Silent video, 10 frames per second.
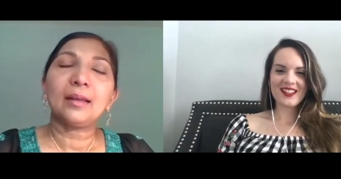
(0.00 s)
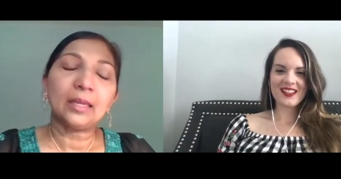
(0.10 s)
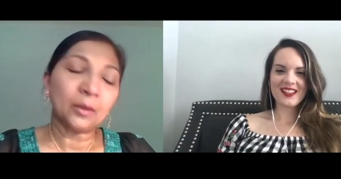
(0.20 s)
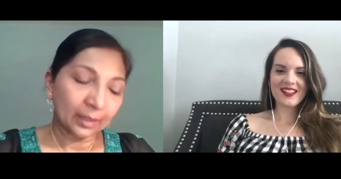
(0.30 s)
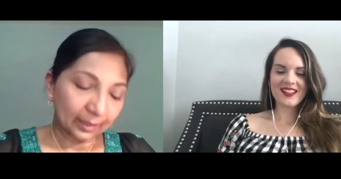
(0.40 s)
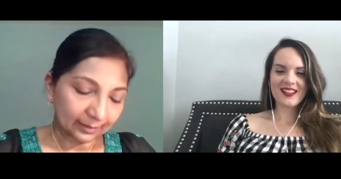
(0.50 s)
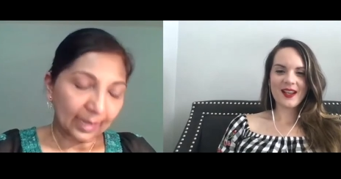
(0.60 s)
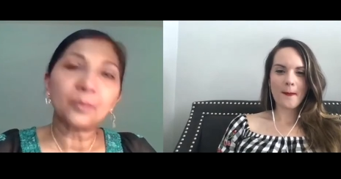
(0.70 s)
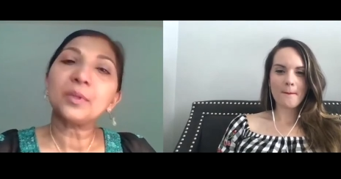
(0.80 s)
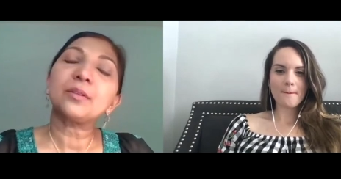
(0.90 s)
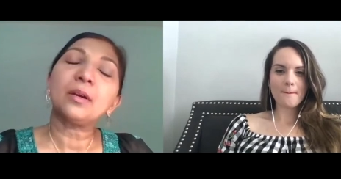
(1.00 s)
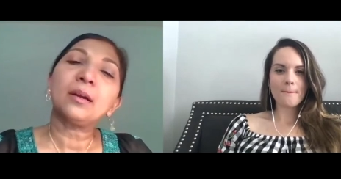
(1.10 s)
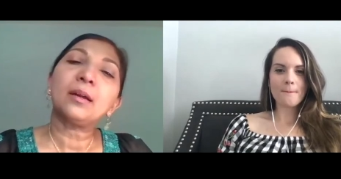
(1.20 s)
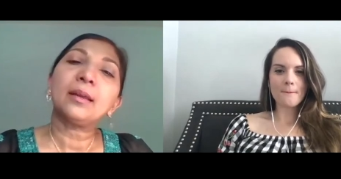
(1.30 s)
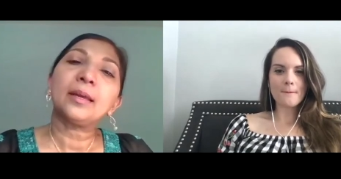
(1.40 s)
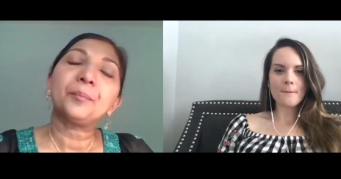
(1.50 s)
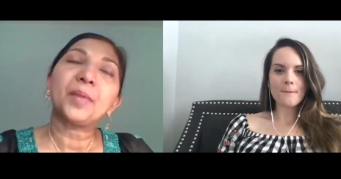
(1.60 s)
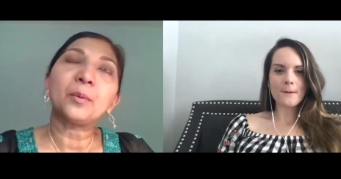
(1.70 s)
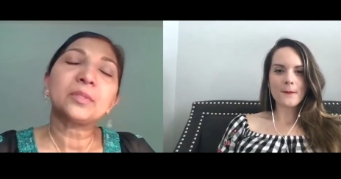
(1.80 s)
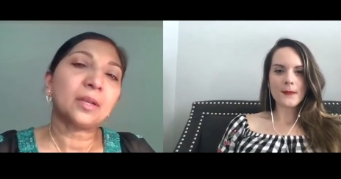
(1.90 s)
Speaker 1: you know, Alexa, I was on um,
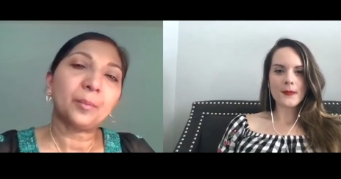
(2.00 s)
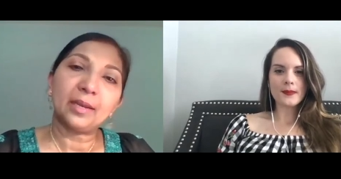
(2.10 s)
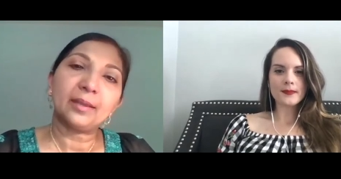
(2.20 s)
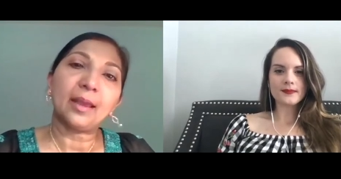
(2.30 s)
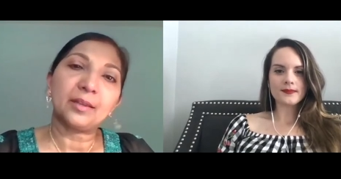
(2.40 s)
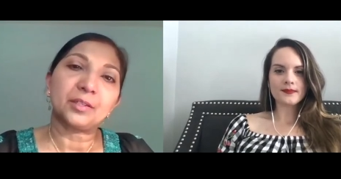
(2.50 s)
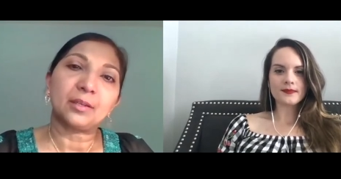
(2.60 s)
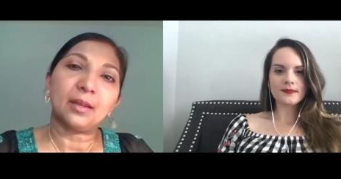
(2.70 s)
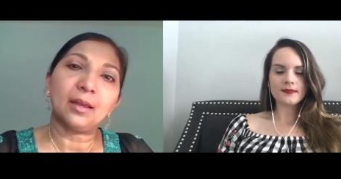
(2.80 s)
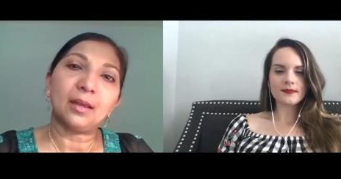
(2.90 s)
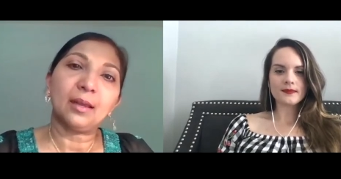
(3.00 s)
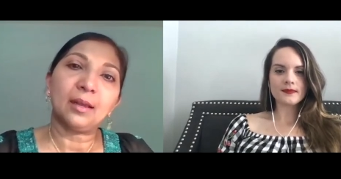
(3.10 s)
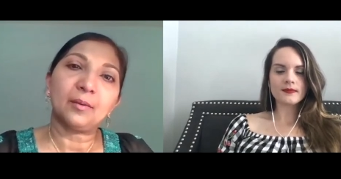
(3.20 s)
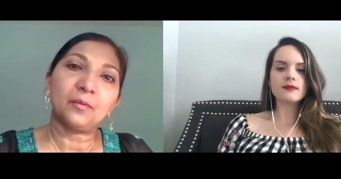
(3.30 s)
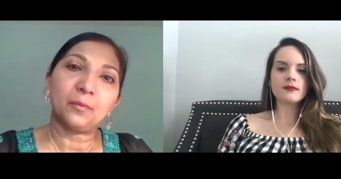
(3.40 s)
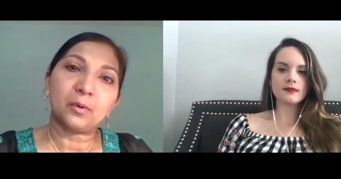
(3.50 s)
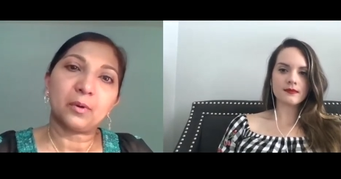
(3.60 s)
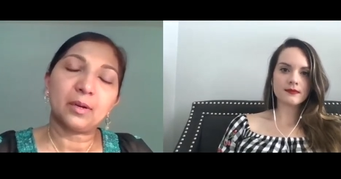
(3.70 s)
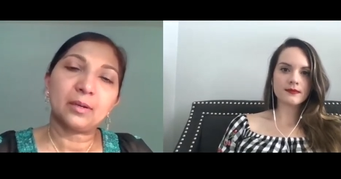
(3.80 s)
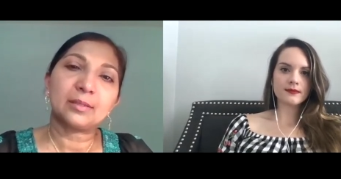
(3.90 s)
I was on a medication um,
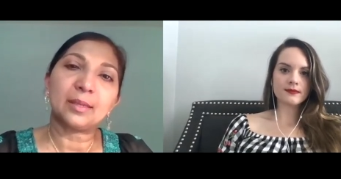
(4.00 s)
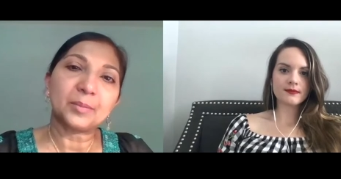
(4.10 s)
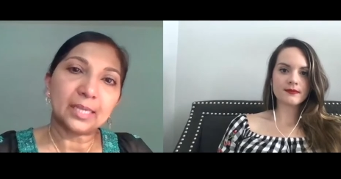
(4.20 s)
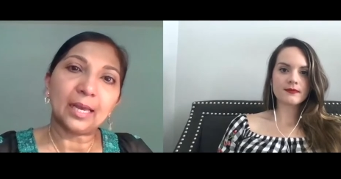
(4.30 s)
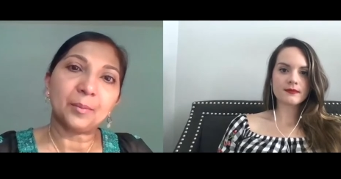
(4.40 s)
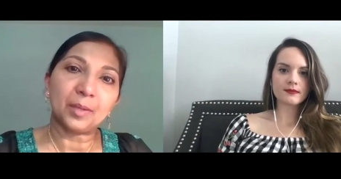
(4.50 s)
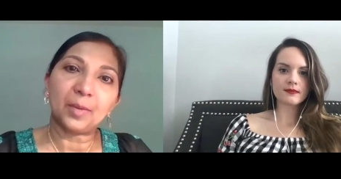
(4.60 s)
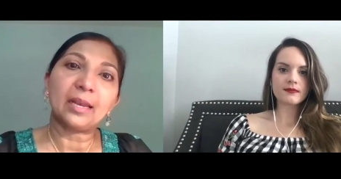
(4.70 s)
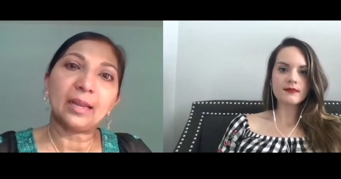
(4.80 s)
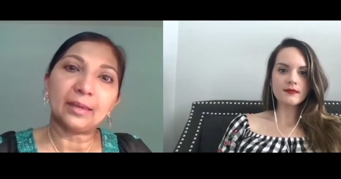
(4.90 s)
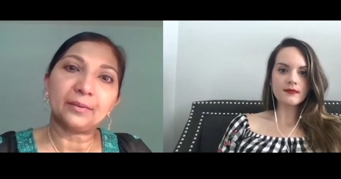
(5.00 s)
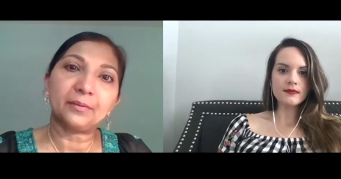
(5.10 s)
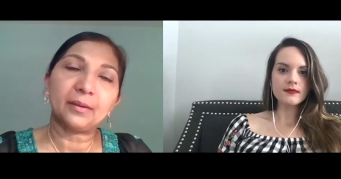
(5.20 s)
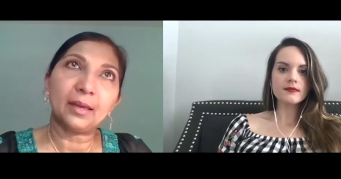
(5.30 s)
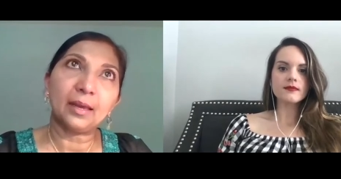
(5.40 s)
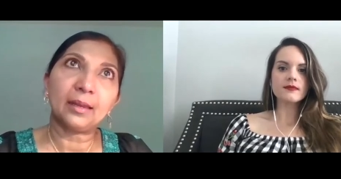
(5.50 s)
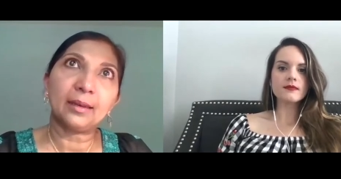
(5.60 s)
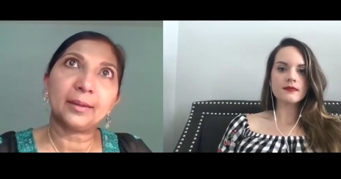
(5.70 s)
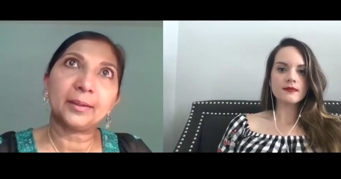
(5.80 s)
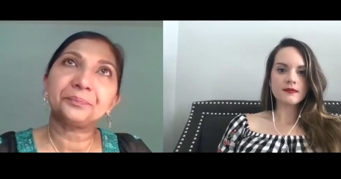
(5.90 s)
for some time in my life,
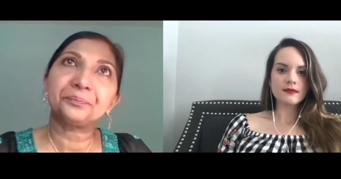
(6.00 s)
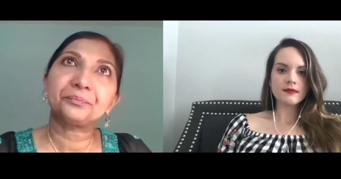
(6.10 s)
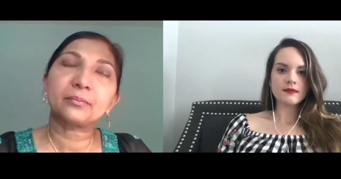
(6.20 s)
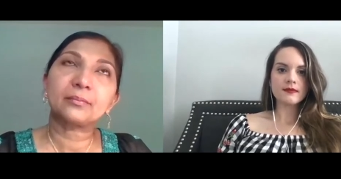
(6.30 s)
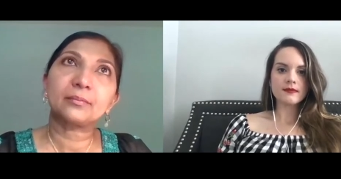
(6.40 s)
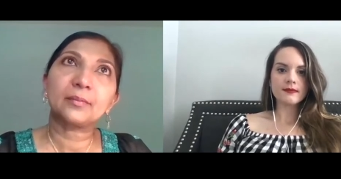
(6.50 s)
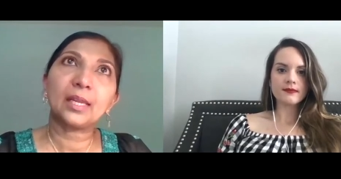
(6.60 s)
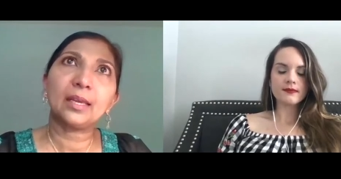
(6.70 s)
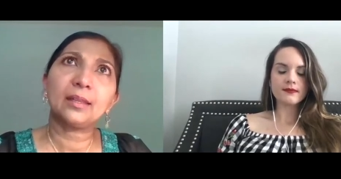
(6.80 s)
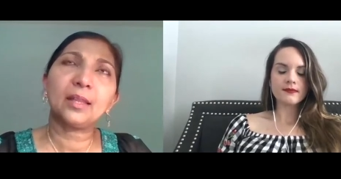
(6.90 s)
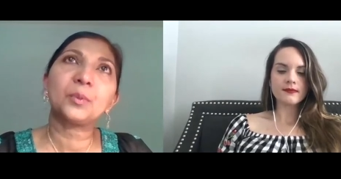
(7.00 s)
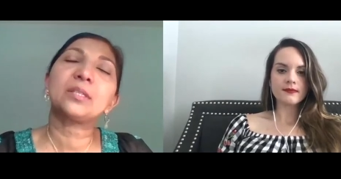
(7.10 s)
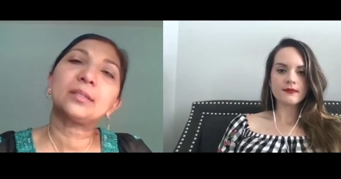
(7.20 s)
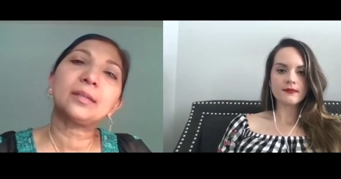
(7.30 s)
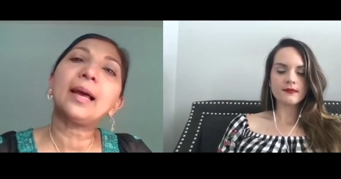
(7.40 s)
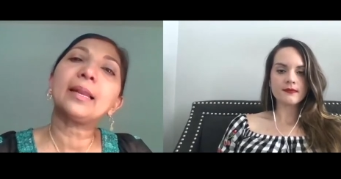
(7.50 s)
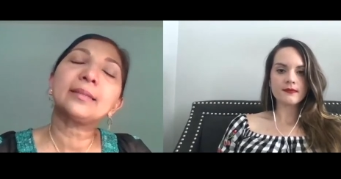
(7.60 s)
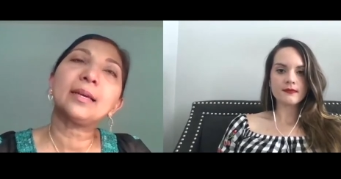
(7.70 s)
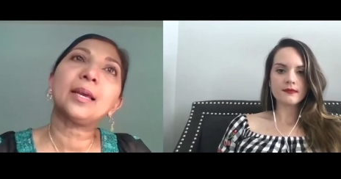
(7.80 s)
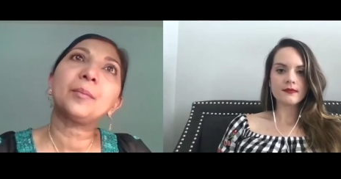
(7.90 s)
and um, uh, there was a trial
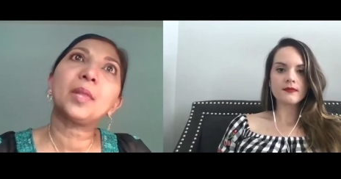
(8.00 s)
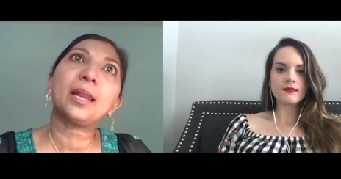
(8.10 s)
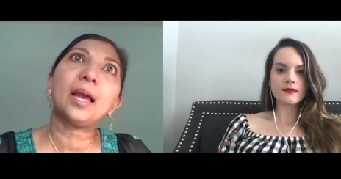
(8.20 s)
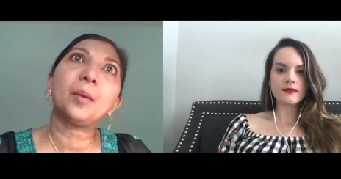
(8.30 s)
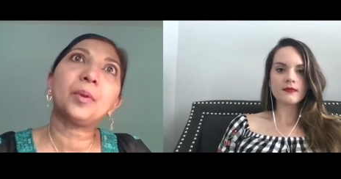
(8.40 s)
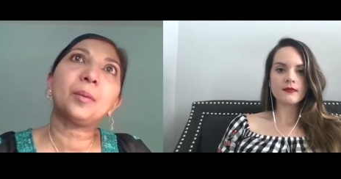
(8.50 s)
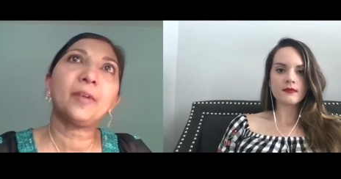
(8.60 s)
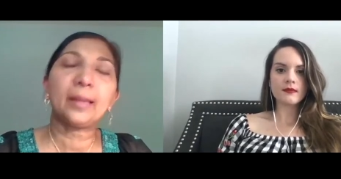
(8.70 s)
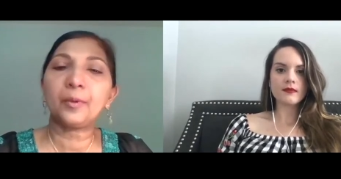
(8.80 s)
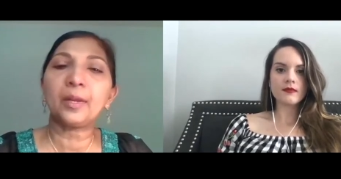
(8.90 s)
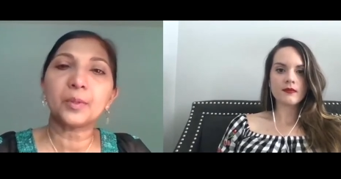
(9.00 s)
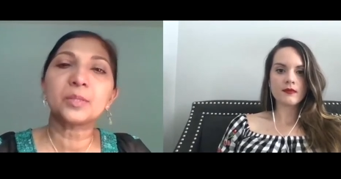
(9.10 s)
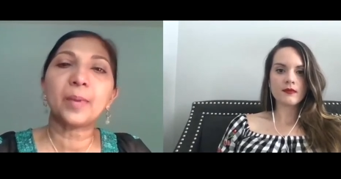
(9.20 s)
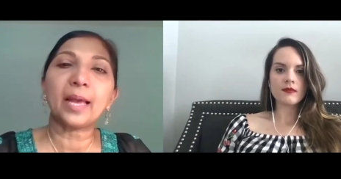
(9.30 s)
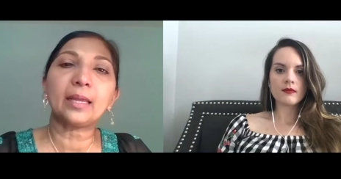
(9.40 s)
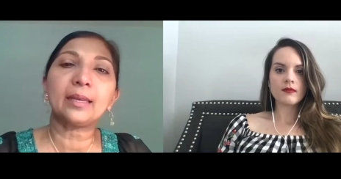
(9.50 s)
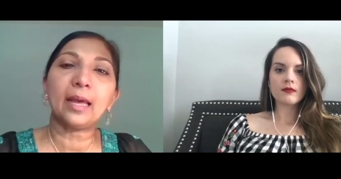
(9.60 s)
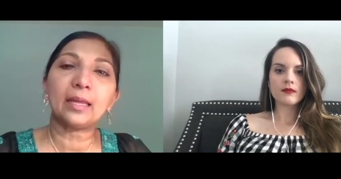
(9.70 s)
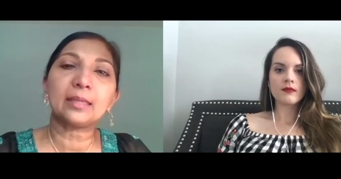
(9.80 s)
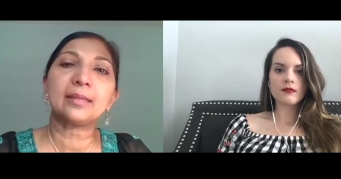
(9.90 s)
time that happened when I was back in
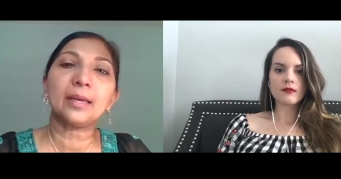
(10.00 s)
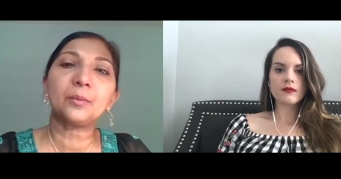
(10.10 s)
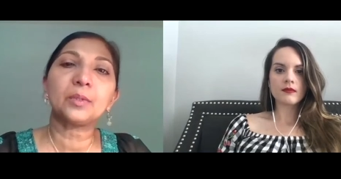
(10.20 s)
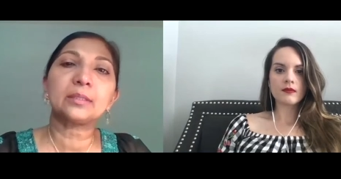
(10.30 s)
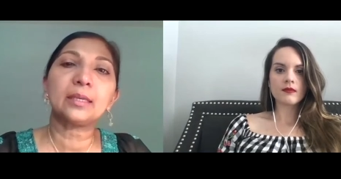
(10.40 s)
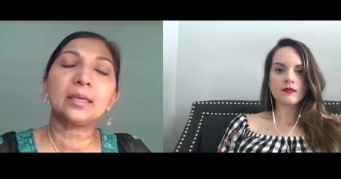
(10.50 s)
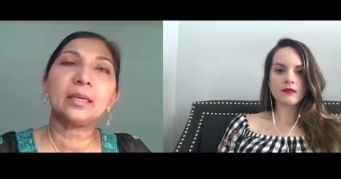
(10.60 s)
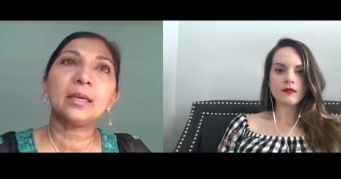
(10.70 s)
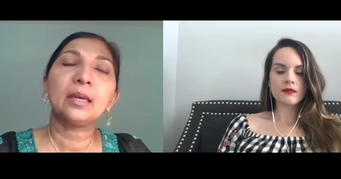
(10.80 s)
Dallas. I was uh,